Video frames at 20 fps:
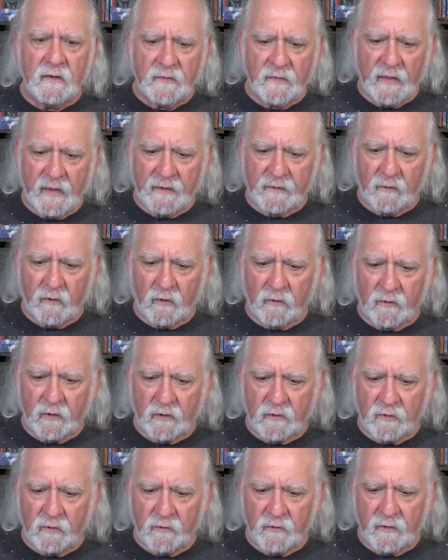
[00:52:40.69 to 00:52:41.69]
that are
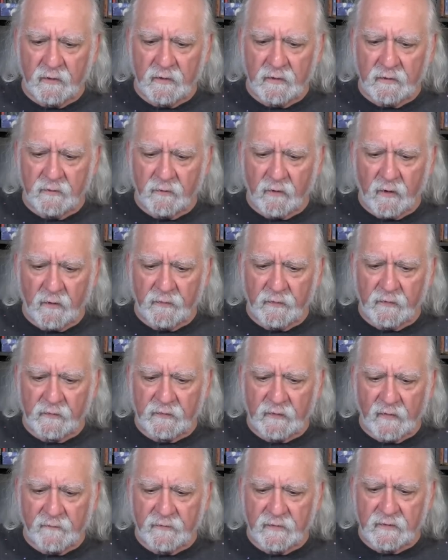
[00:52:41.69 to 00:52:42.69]
occurring here on the
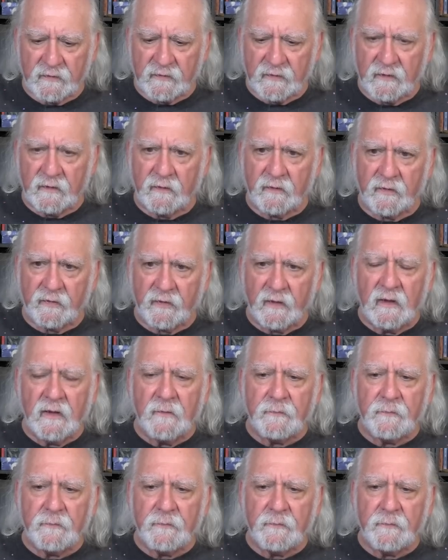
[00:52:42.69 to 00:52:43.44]
17th,